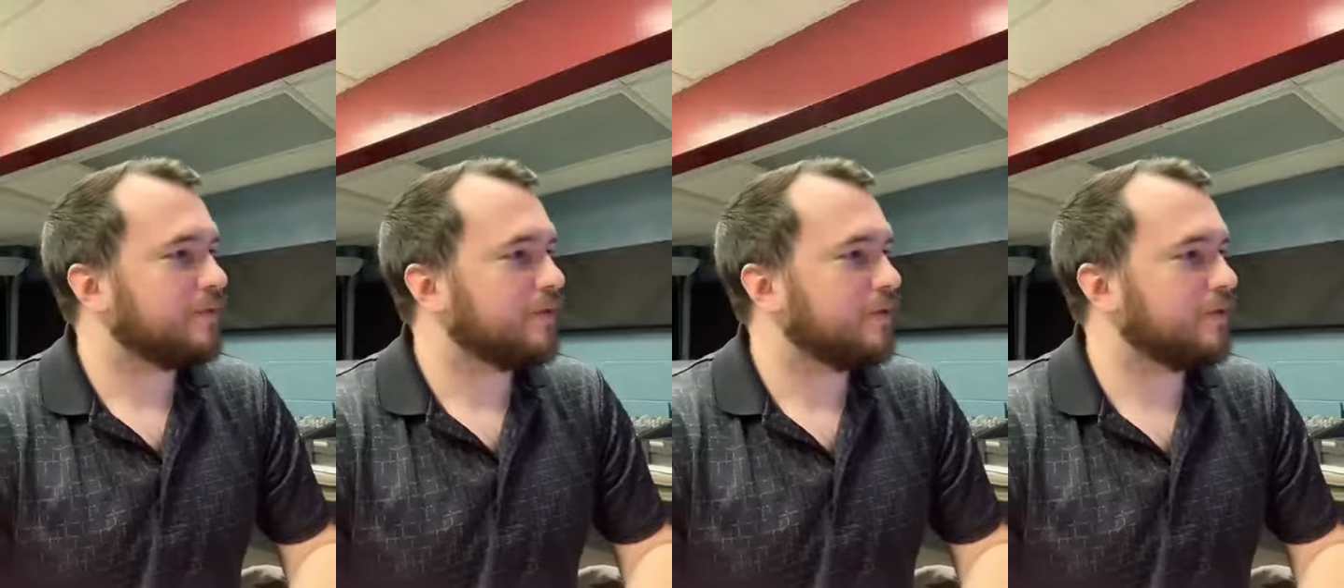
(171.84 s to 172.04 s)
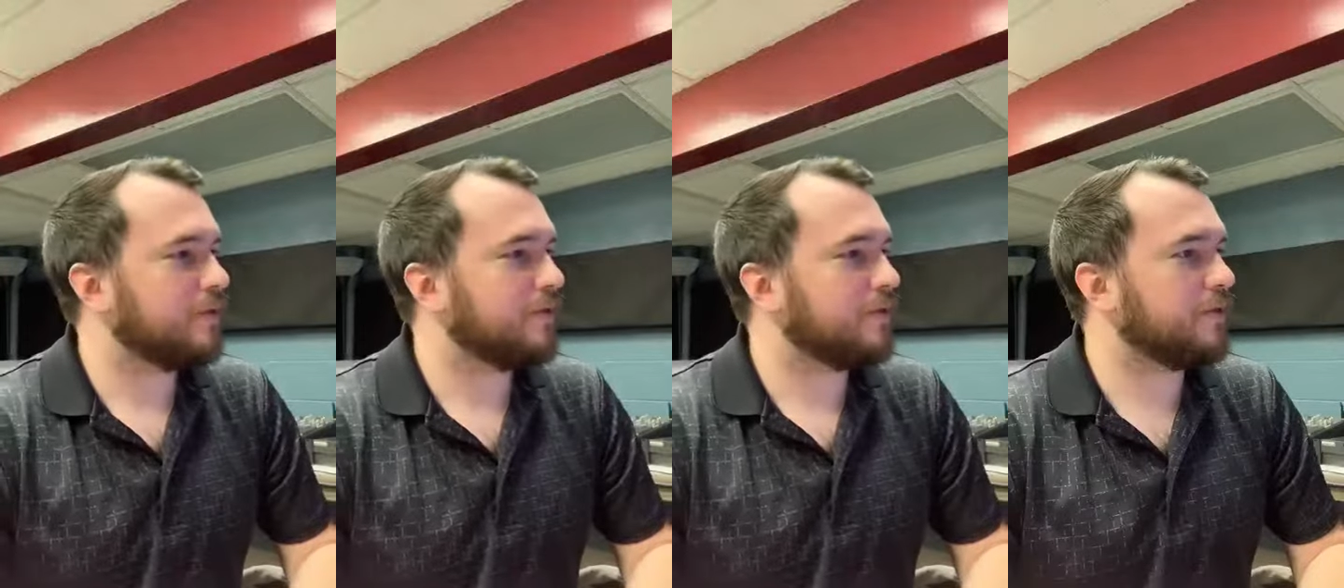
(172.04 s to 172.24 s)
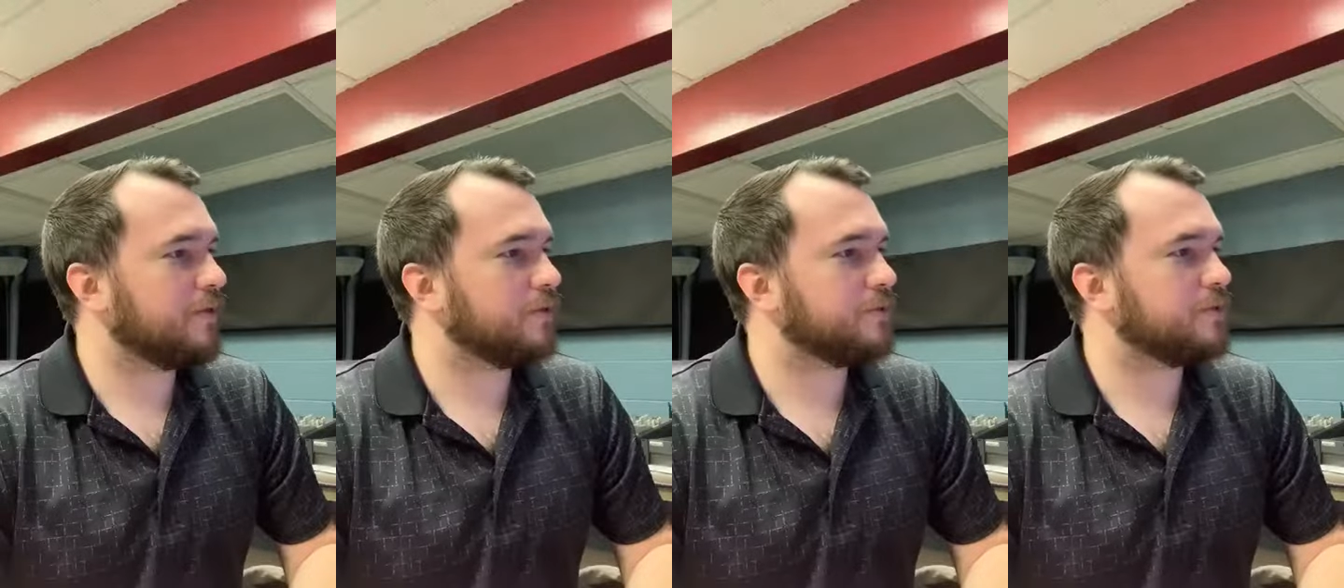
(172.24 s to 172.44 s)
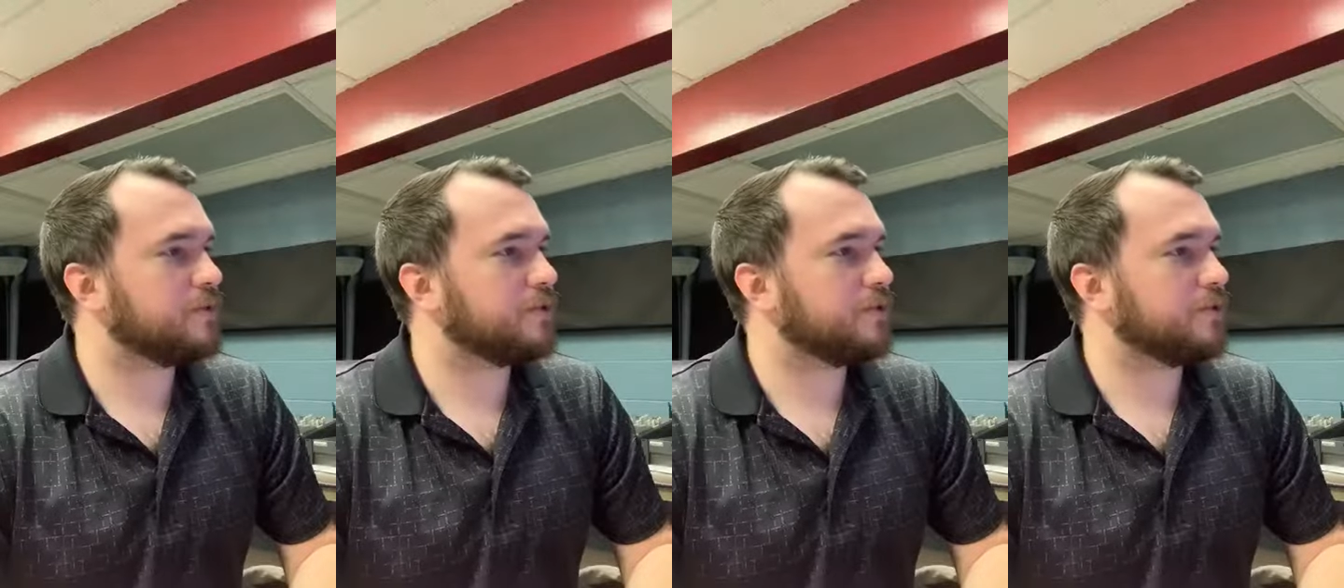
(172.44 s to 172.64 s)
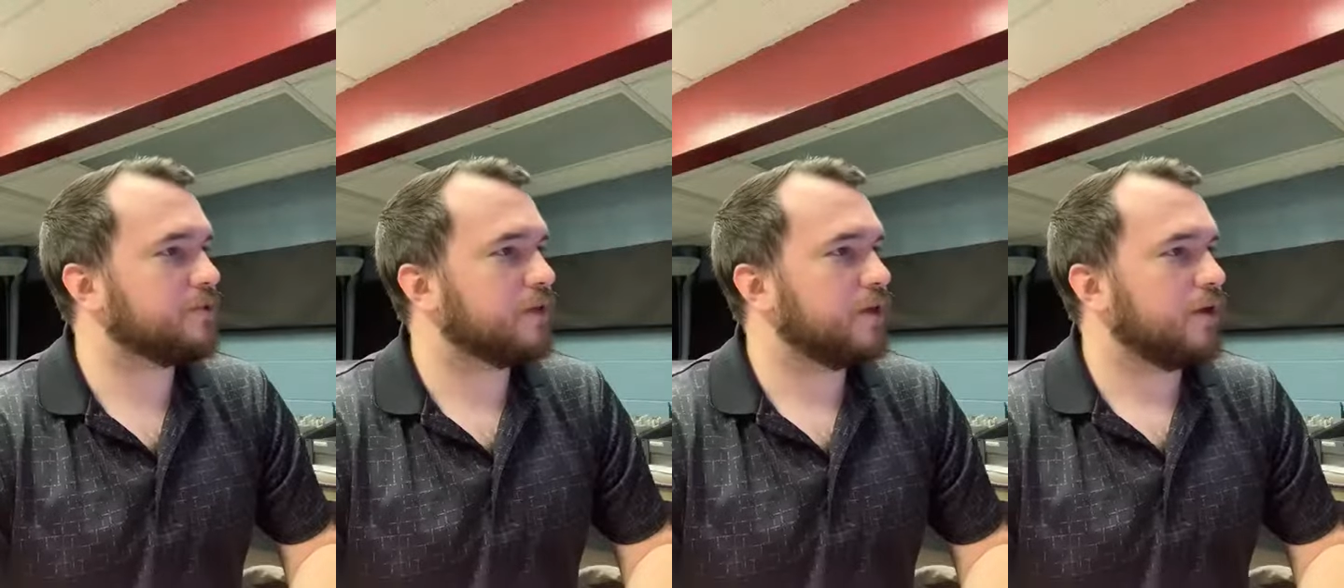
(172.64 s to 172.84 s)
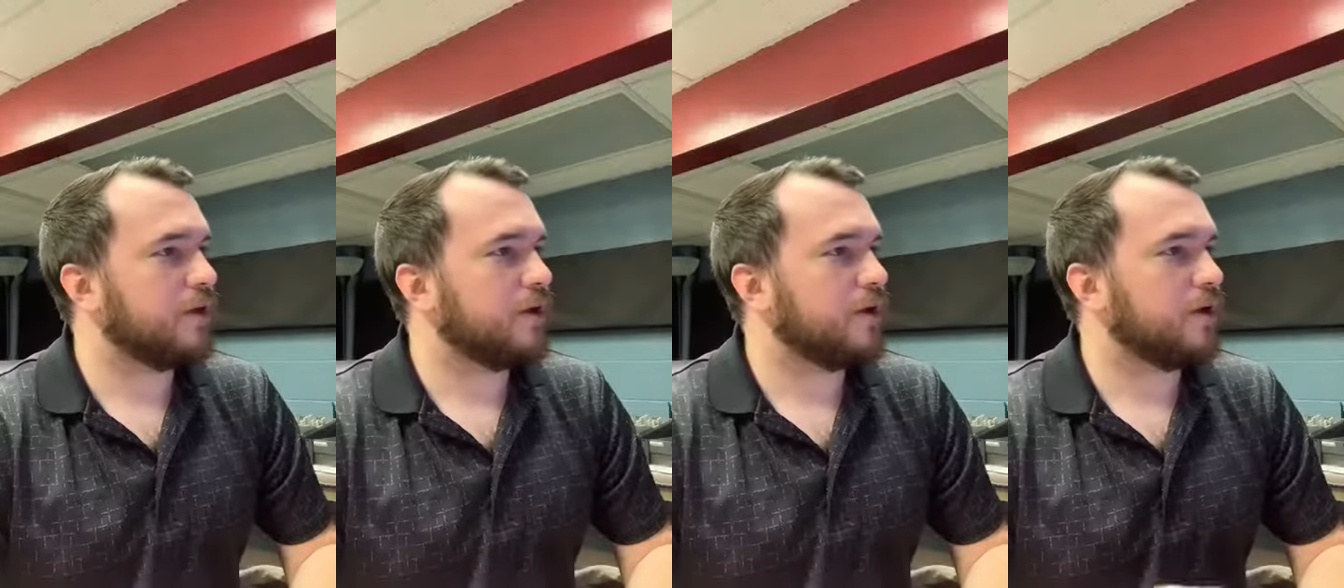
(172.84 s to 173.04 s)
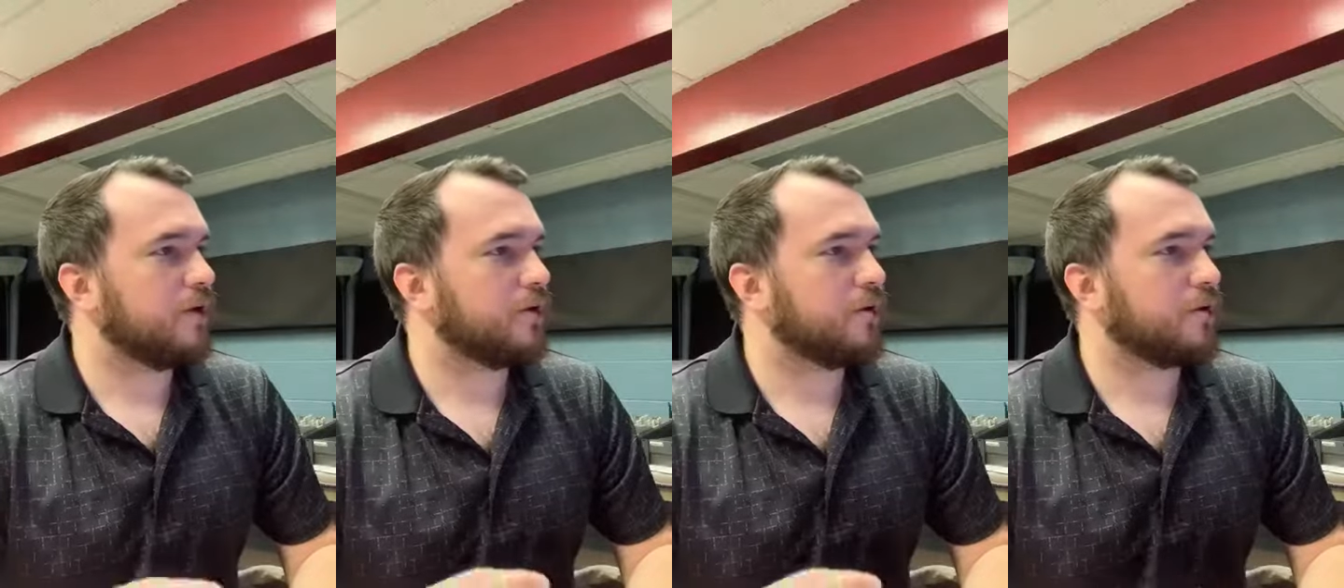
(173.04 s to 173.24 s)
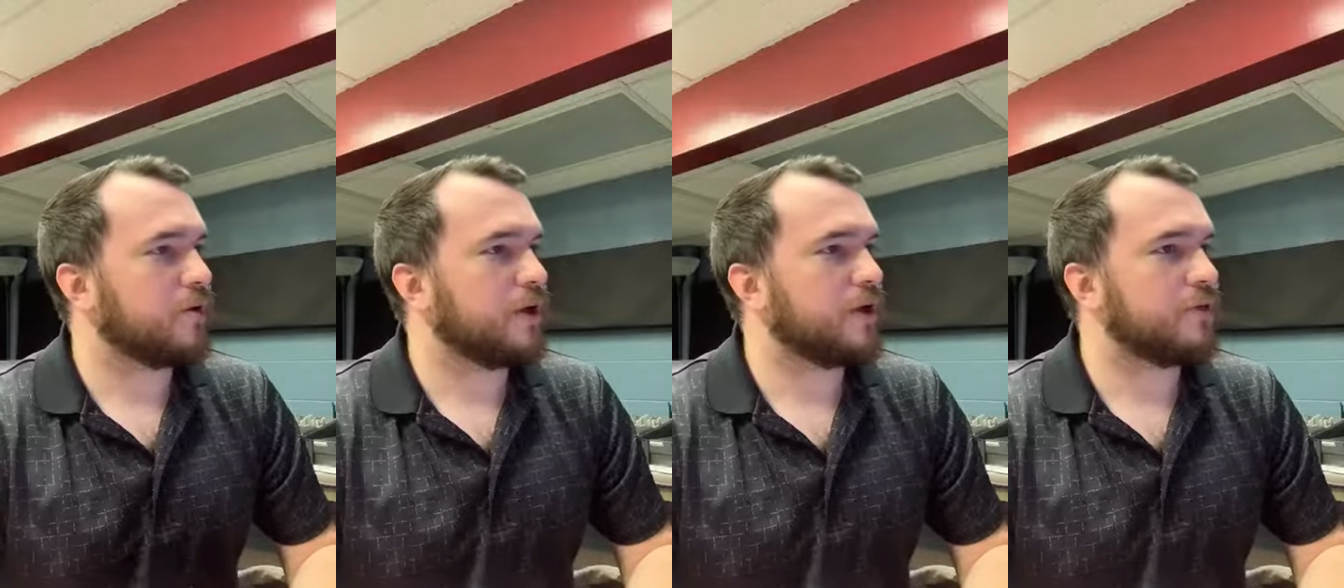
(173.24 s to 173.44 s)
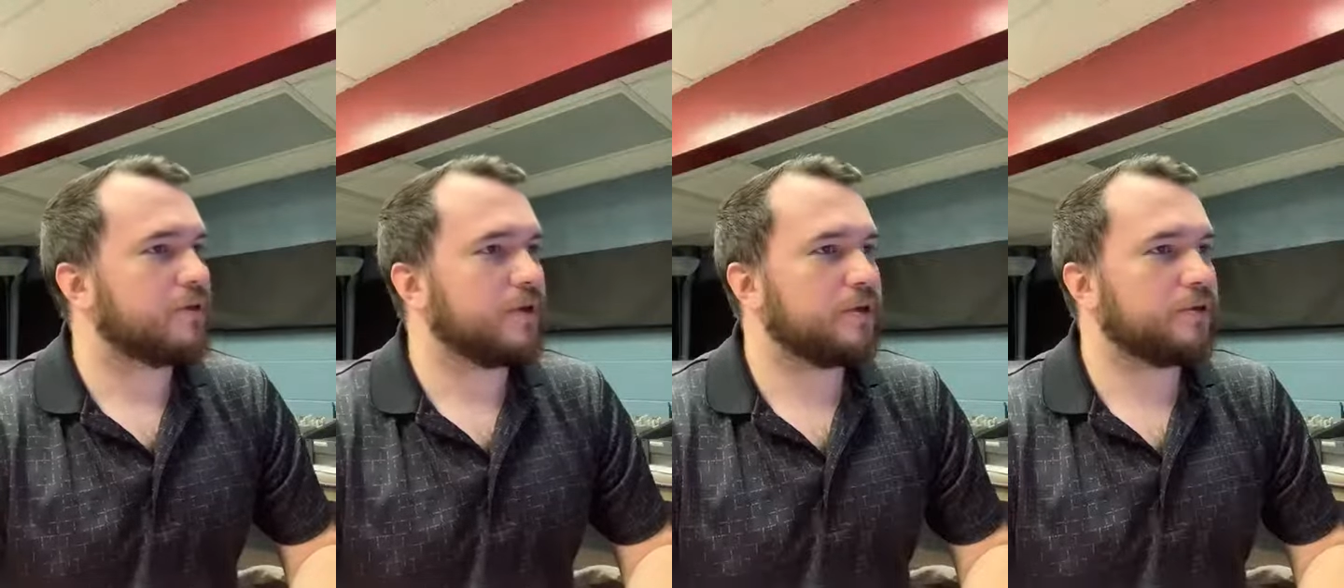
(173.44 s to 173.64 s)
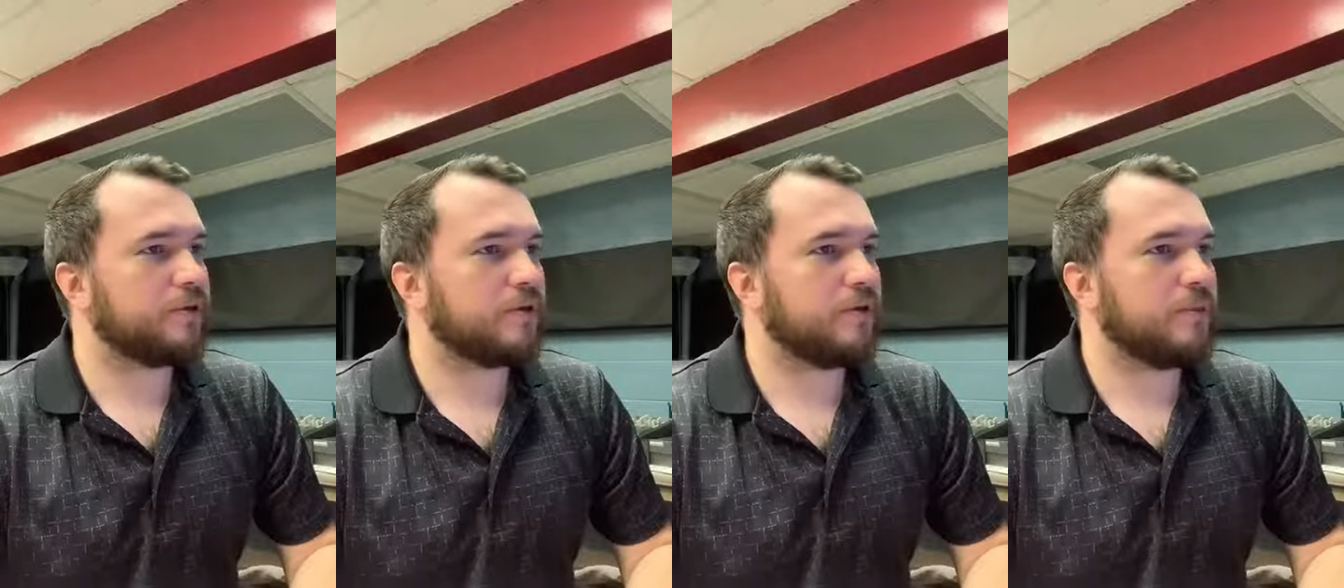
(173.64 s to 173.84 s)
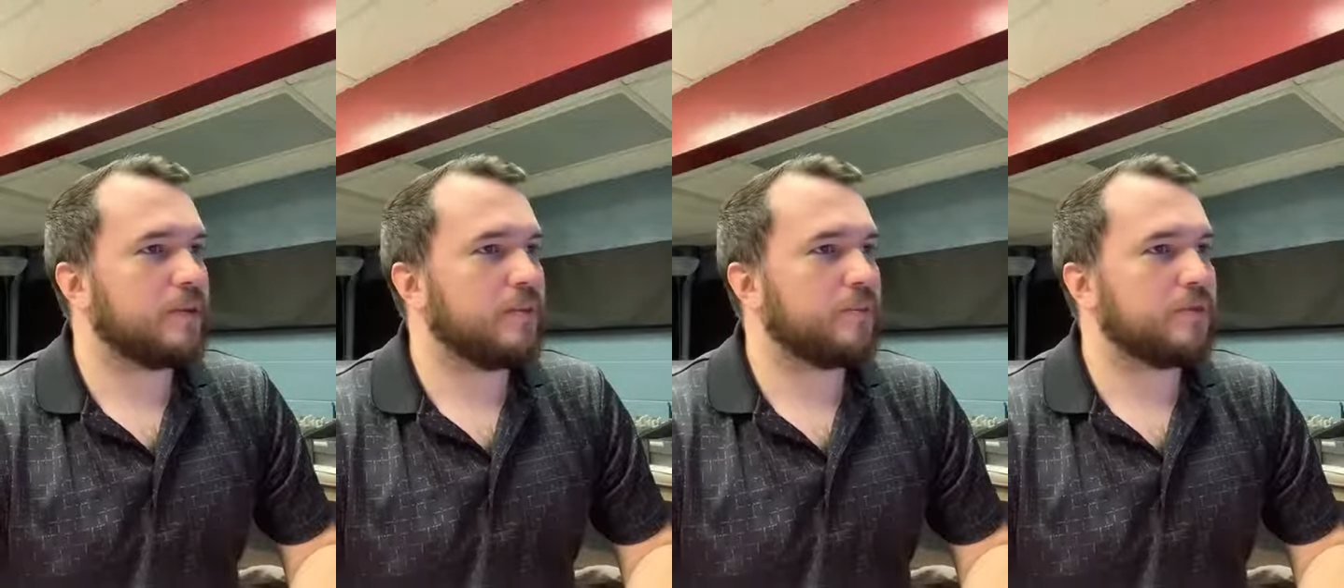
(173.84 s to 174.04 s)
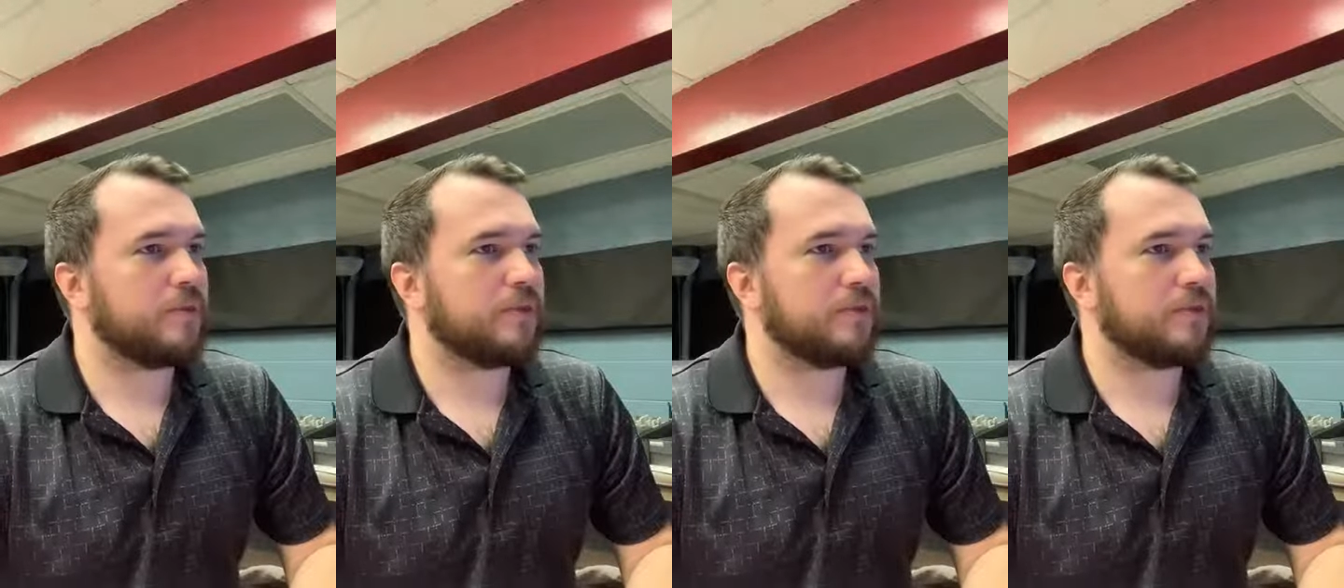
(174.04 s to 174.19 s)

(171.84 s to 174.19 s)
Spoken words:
This is a great thing to remember,